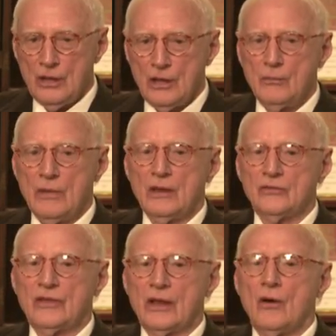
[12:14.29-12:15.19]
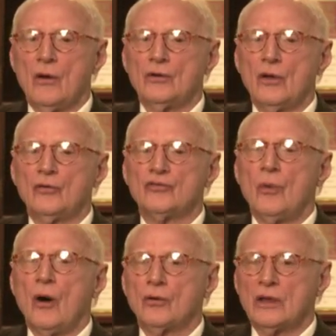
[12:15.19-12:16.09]
It means there are no
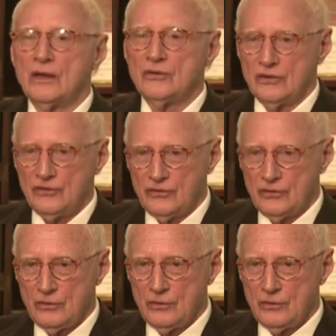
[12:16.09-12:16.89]
small cases.